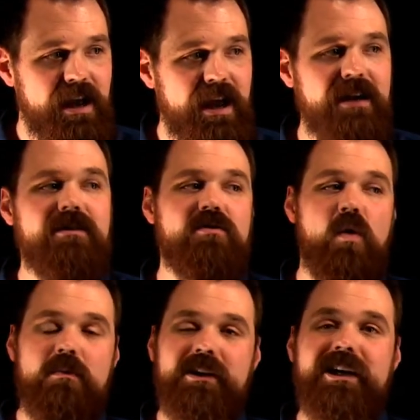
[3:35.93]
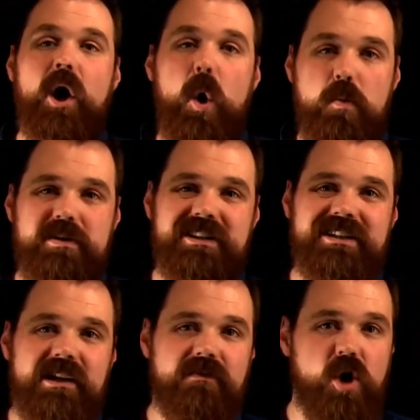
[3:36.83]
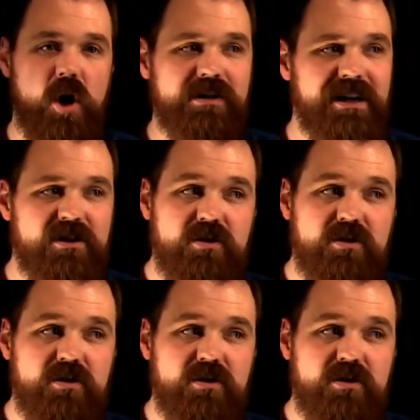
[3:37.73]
and a normally open set of contacts.